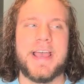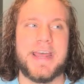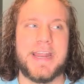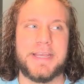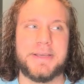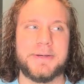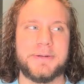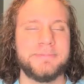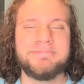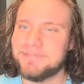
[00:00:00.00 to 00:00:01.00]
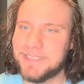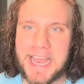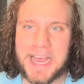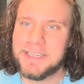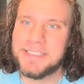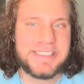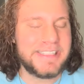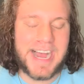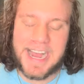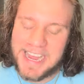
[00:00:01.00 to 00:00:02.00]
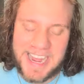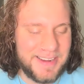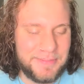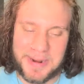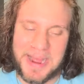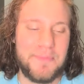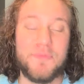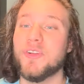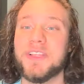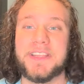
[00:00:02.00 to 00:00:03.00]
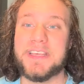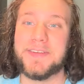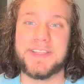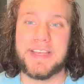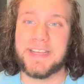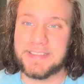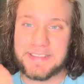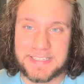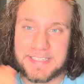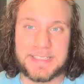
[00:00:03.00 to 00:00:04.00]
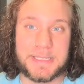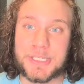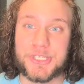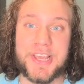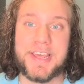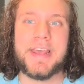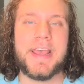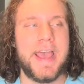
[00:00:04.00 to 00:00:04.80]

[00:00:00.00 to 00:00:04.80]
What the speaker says: and I go, yeah, I'm really leaving. Like, this is it.